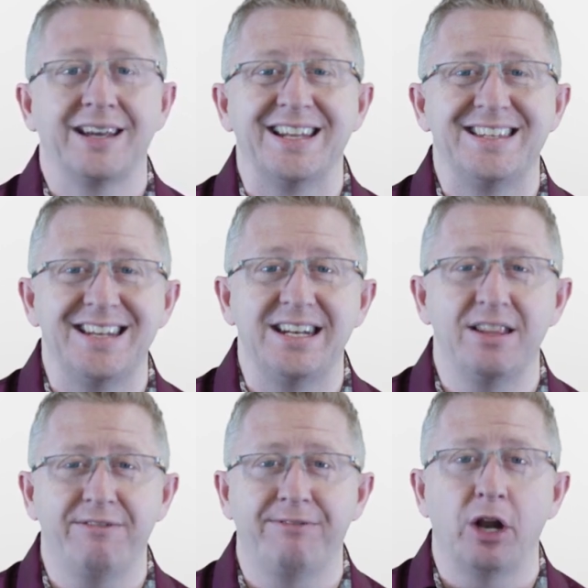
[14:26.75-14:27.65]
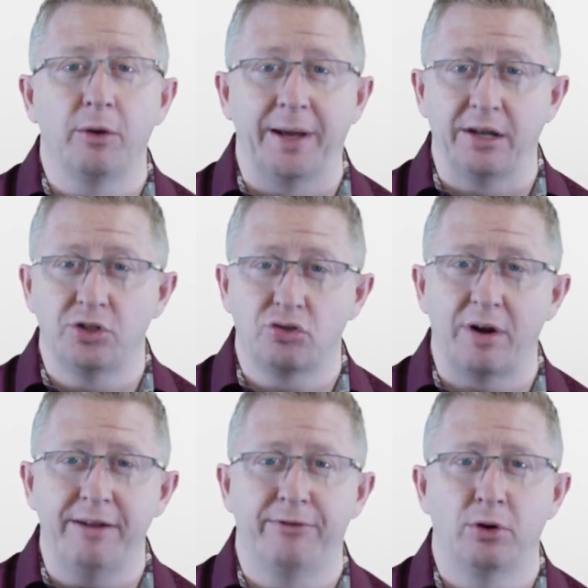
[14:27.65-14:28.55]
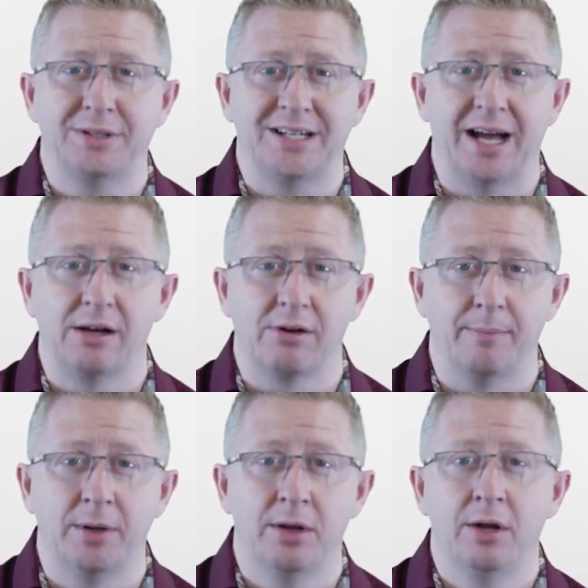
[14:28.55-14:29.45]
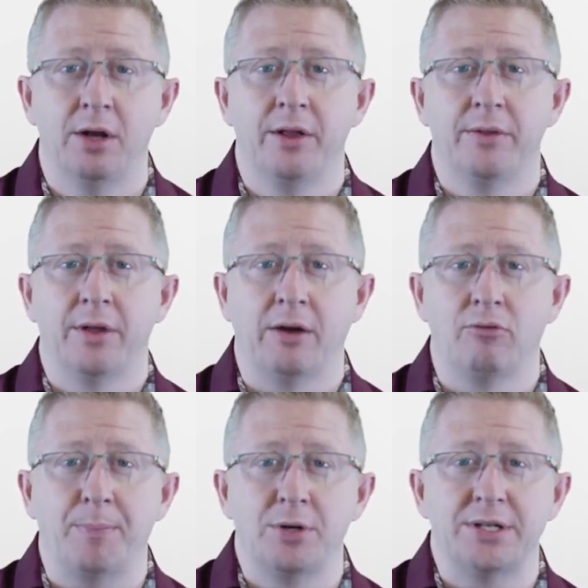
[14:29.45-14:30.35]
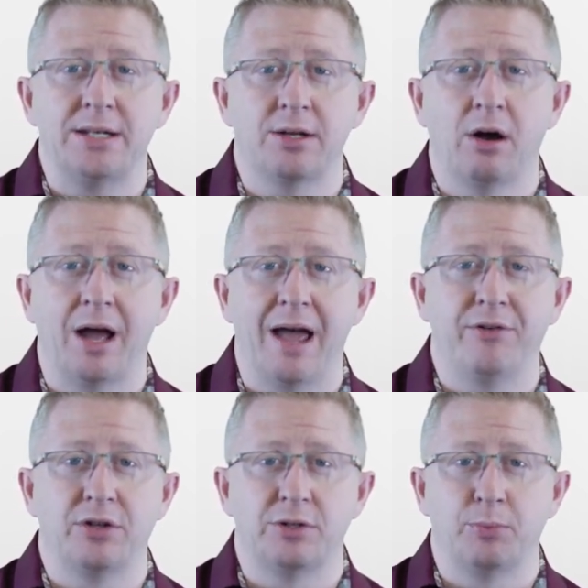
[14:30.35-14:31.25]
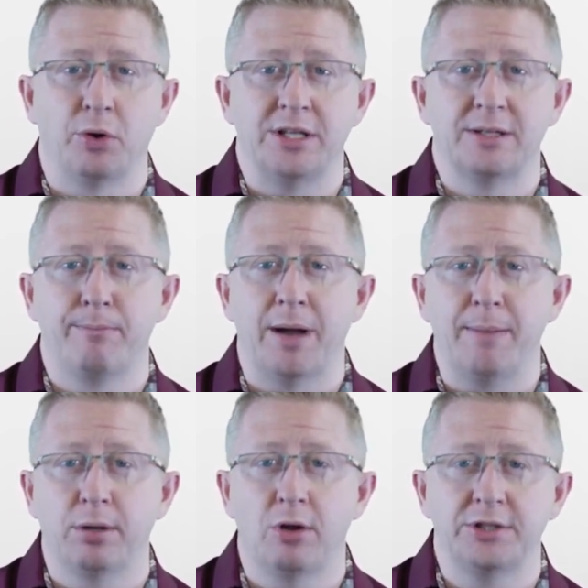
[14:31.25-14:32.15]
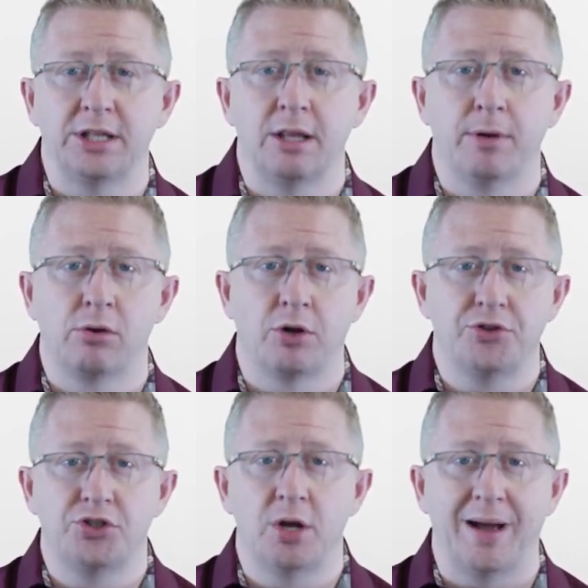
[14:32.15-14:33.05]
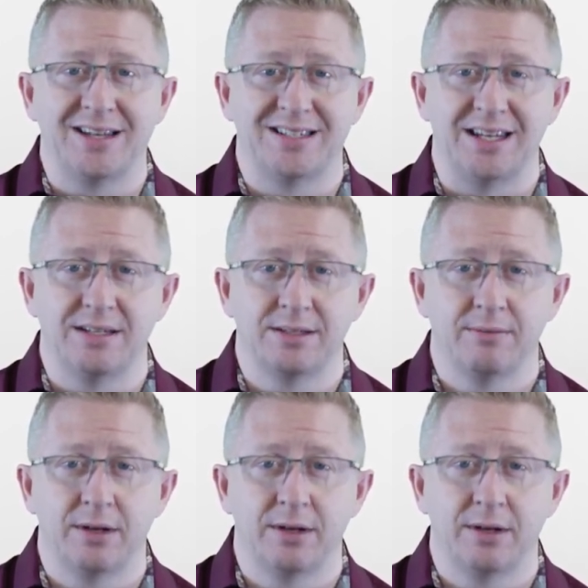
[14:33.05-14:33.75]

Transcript: Consider the following straightforward diagram and represent our evidence points by plotting them across two axes: